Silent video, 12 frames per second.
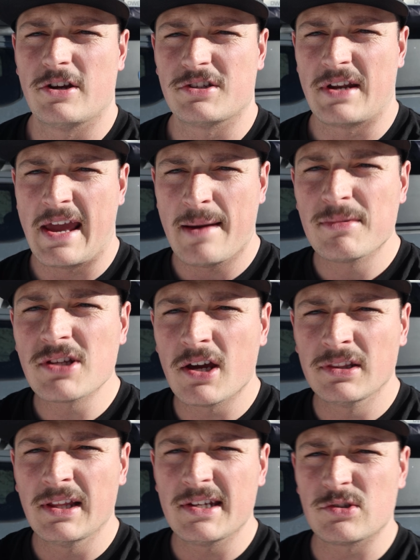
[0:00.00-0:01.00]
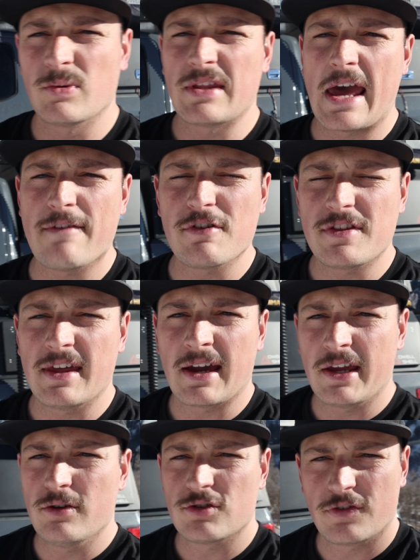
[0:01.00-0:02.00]
there's an Amazon list with everything
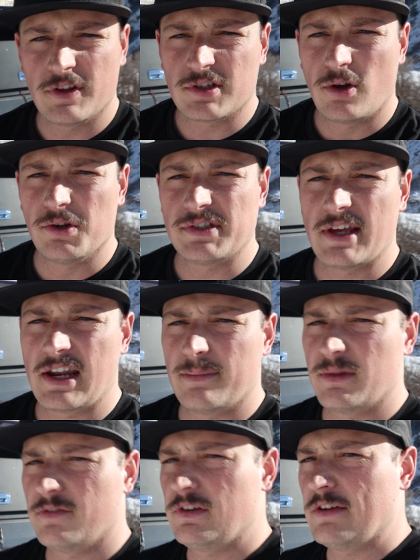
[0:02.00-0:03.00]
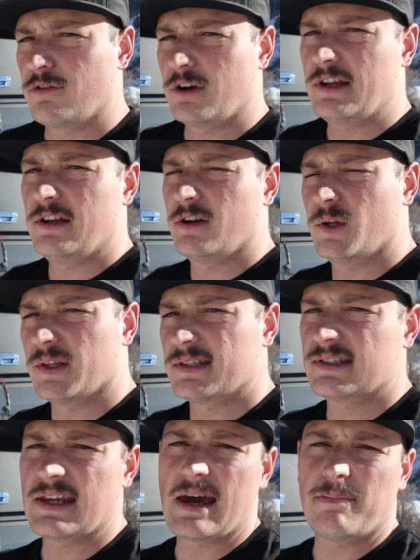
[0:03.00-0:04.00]
I use for this whole setup: the Vevor heater, the
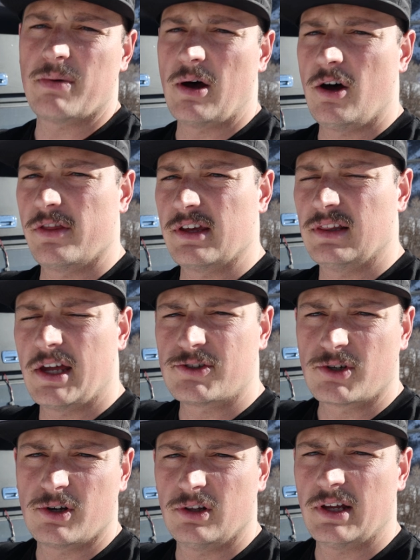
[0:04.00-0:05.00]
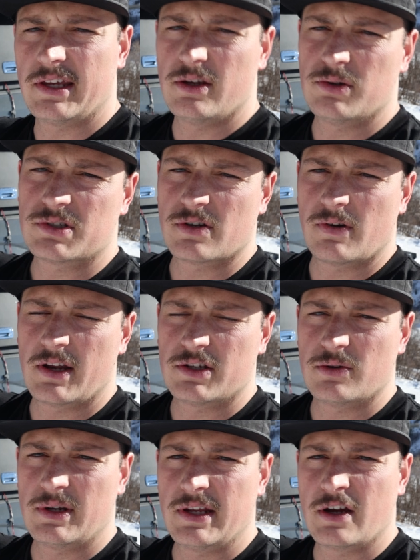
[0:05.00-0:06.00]
step, all the electrical I use to run it
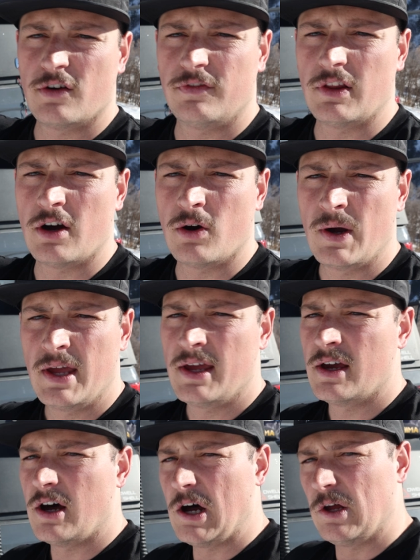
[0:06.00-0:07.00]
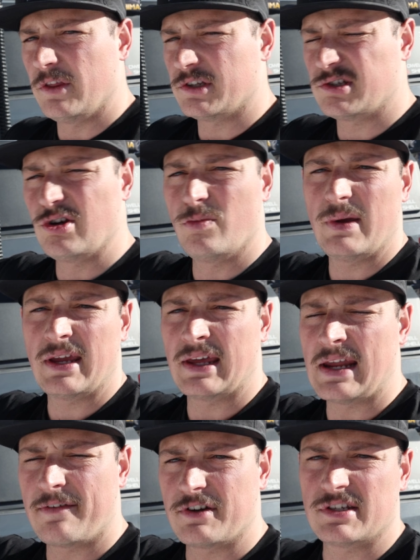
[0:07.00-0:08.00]
to an EcoFlow, all the tubing
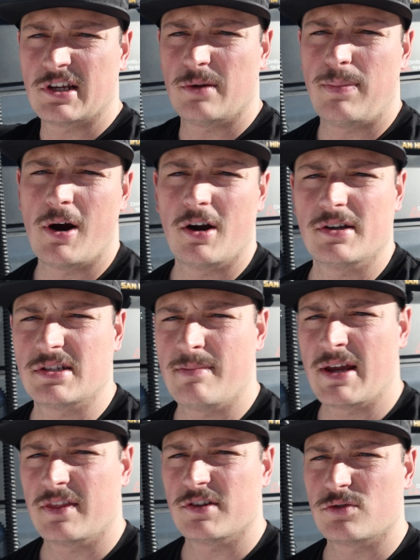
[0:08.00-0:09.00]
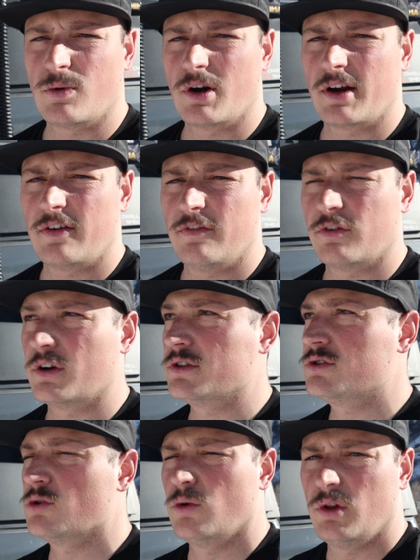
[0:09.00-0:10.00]
and every single part to make this work for a
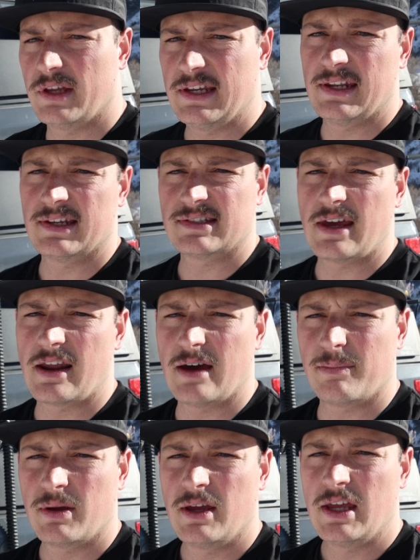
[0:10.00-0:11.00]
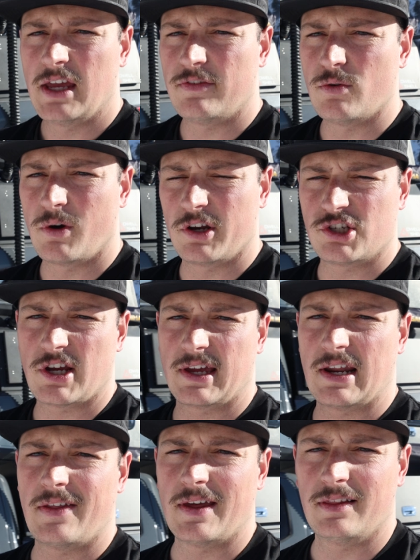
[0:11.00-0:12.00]
dual heating setup. If you want to
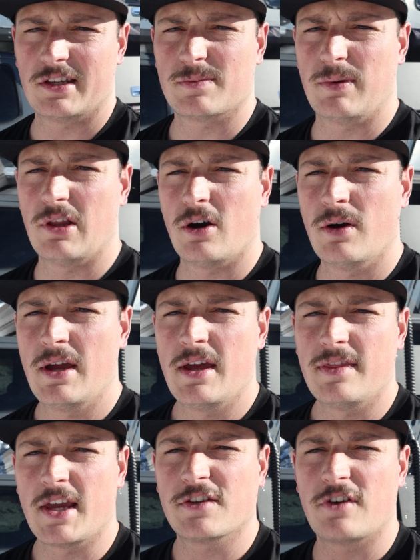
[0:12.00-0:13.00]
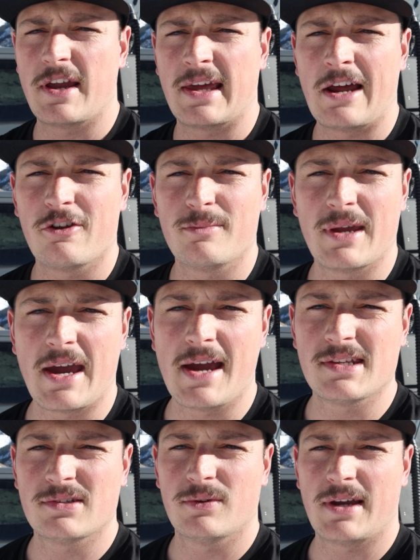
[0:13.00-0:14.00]
check it out, that link's below. Thanks for hanging out with me,
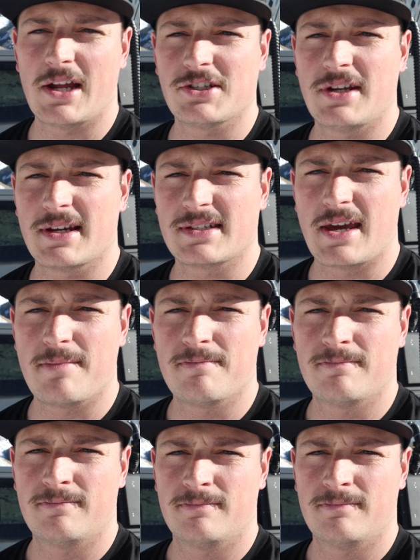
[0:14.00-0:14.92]
guys. We'll catch you next time.